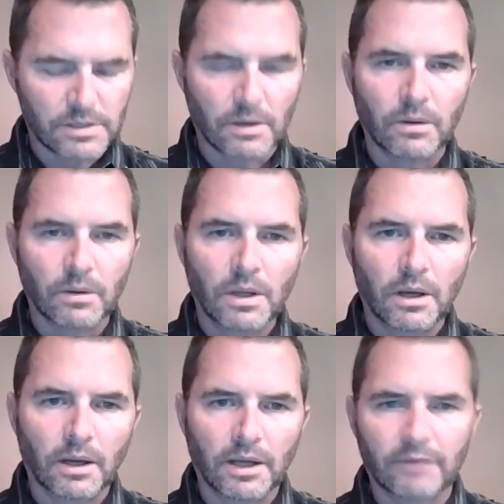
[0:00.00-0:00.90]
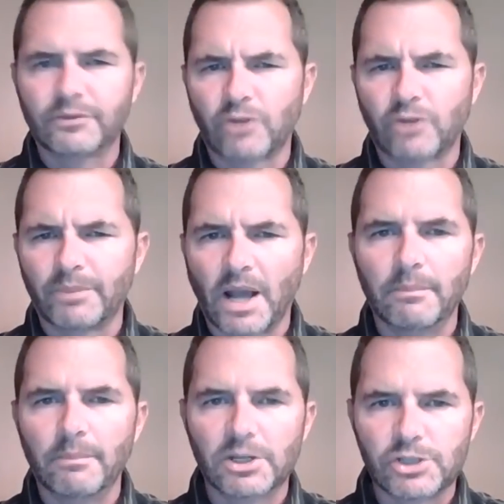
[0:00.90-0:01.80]
So if something I
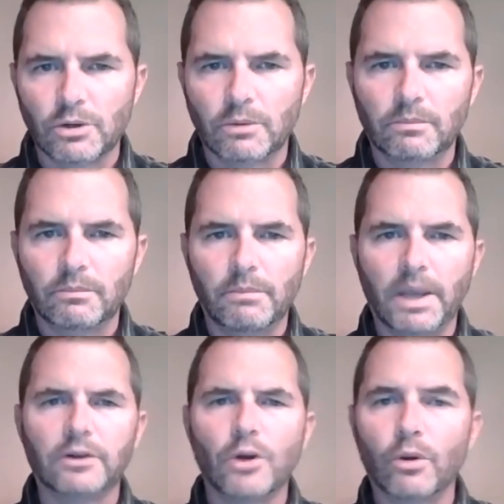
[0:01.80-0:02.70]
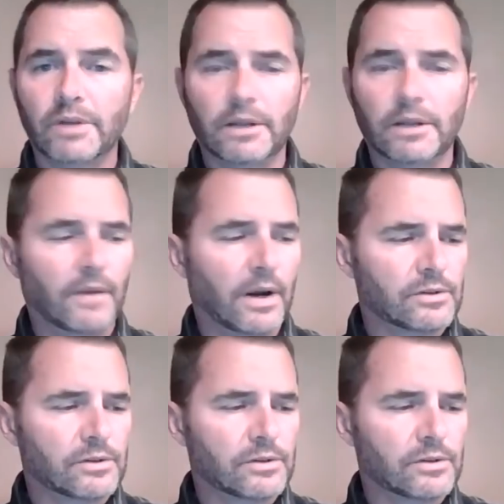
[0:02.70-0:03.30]
miss, make note of it in there.